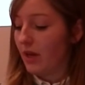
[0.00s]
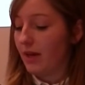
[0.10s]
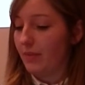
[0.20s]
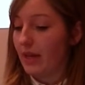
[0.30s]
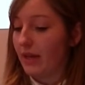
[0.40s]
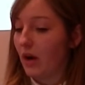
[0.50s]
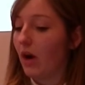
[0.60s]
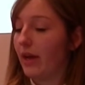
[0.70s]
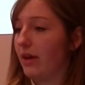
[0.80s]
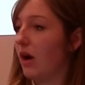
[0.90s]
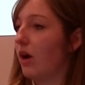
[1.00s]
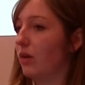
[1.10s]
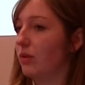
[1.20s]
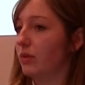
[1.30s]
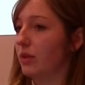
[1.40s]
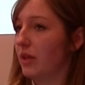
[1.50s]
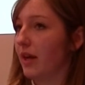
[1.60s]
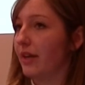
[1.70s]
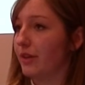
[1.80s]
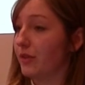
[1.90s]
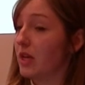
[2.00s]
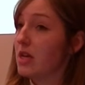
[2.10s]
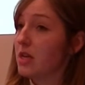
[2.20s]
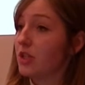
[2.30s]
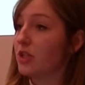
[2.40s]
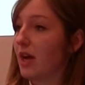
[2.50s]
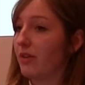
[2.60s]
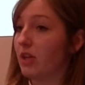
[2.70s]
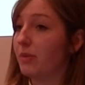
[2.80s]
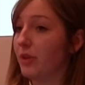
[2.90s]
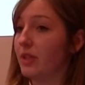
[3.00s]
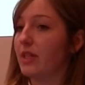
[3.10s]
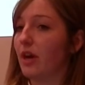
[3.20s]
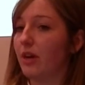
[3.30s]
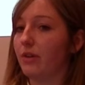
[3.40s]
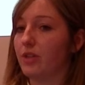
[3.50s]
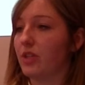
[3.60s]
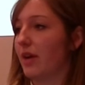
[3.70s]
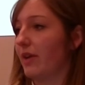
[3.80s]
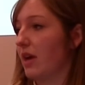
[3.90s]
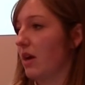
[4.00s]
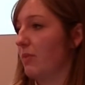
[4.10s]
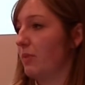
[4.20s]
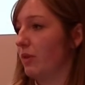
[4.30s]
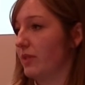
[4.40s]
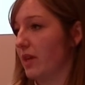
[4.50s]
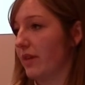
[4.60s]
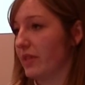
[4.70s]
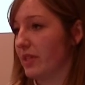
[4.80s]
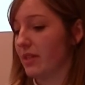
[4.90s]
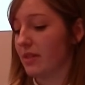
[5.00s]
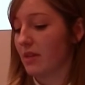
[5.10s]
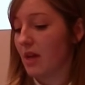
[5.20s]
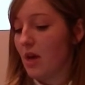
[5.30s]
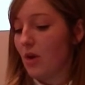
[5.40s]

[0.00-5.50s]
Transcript: in a whole kind of share, community-owned sharing hub of services,